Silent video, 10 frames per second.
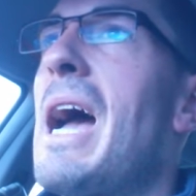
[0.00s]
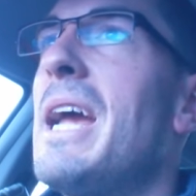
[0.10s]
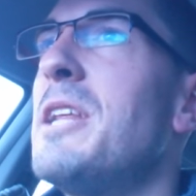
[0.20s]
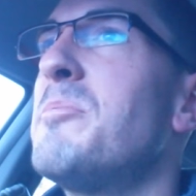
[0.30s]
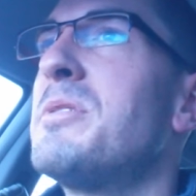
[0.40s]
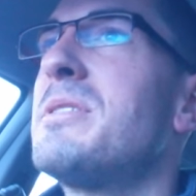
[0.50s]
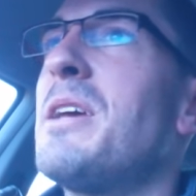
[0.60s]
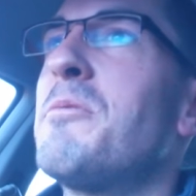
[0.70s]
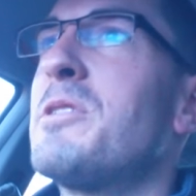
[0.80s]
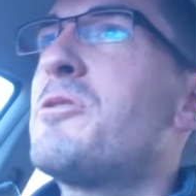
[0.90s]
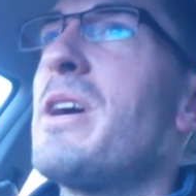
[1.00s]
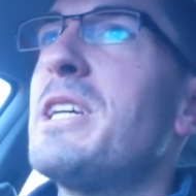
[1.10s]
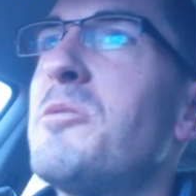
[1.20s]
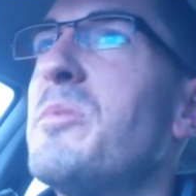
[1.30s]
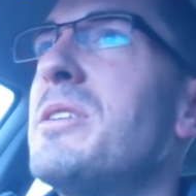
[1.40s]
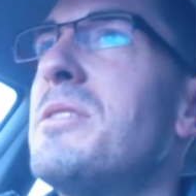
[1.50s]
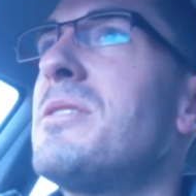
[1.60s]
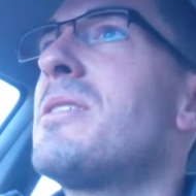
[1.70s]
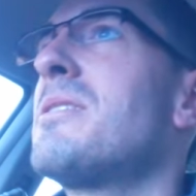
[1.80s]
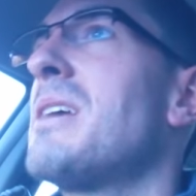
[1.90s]
eighty percent
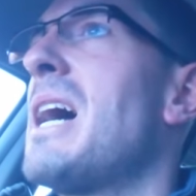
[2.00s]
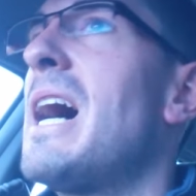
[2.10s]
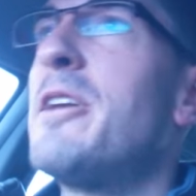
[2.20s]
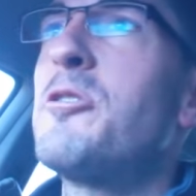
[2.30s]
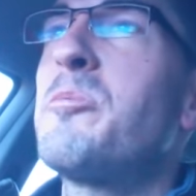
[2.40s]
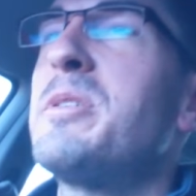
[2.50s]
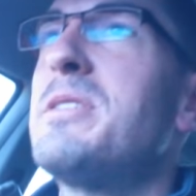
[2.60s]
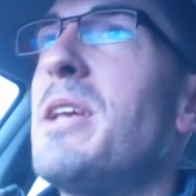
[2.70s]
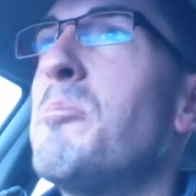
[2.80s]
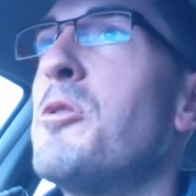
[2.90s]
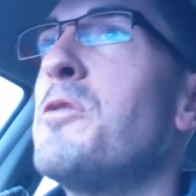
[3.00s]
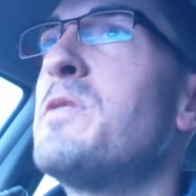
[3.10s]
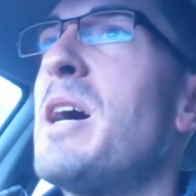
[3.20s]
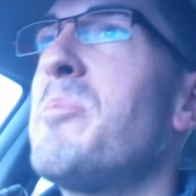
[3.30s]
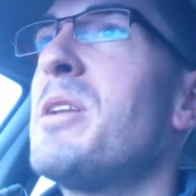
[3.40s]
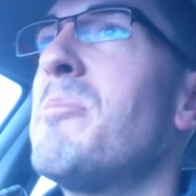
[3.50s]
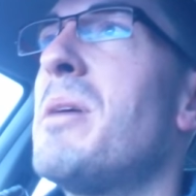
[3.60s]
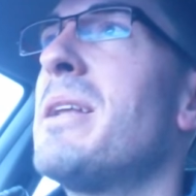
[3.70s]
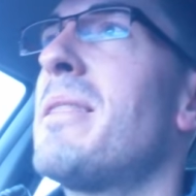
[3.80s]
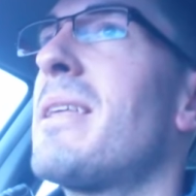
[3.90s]
retracements, one hundred percent moves up in a
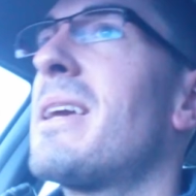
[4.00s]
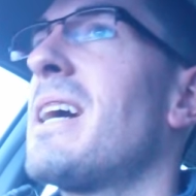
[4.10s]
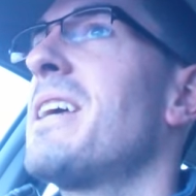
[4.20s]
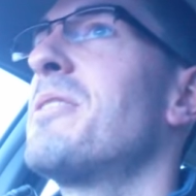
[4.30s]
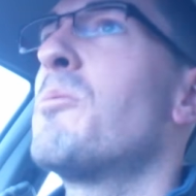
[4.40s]
month, okay?